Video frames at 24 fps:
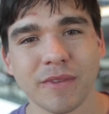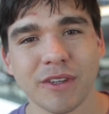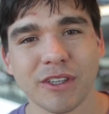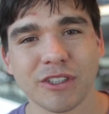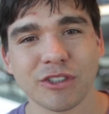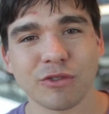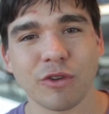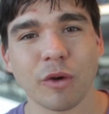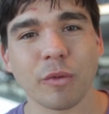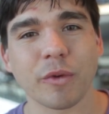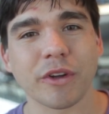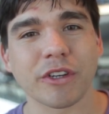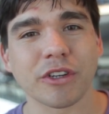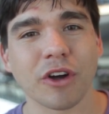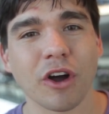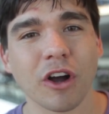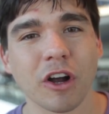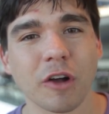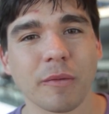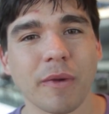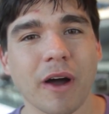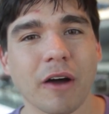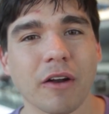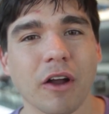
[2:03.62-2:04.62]
So when we
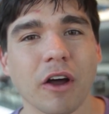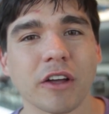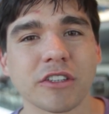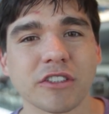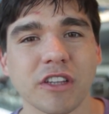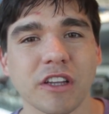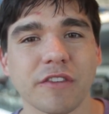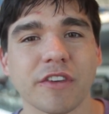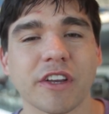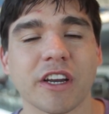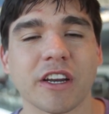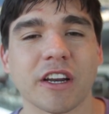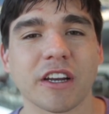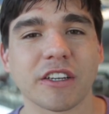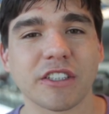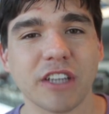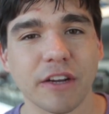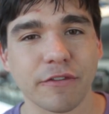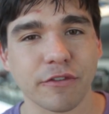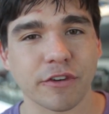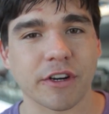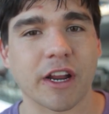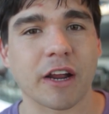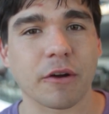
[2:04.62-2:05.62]
talk about us living in a
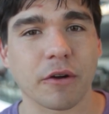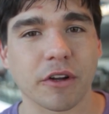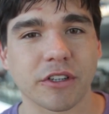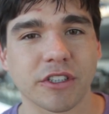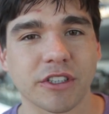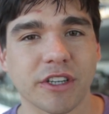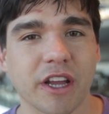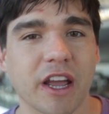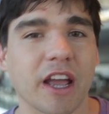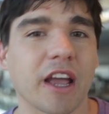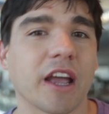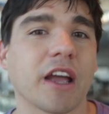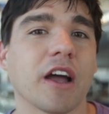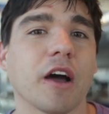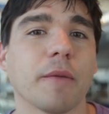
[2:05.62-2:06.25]
different era today,